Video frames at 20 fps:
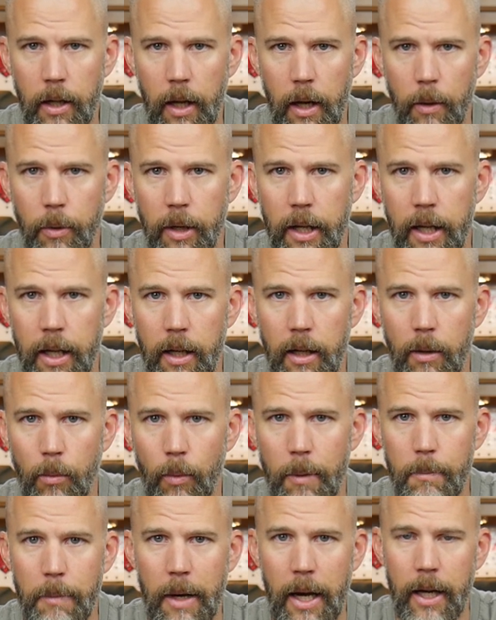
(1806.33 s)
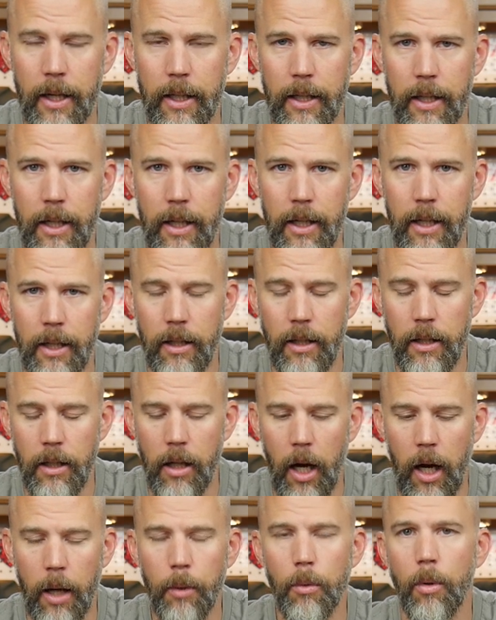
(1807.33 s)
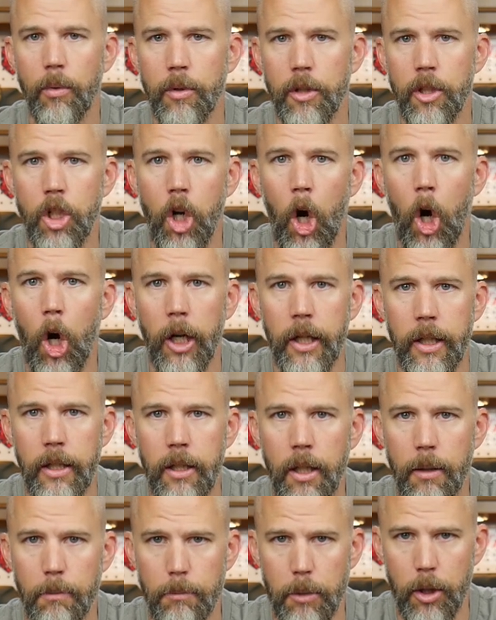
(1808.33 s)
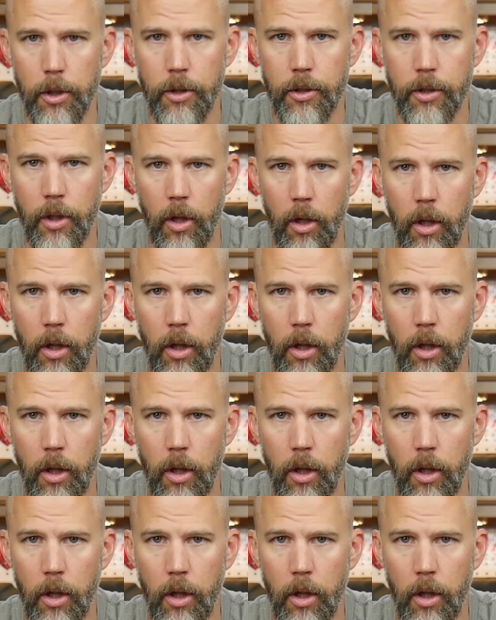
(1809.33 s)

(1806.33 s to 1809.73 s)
I went ahead and went back and I wrote the target numbers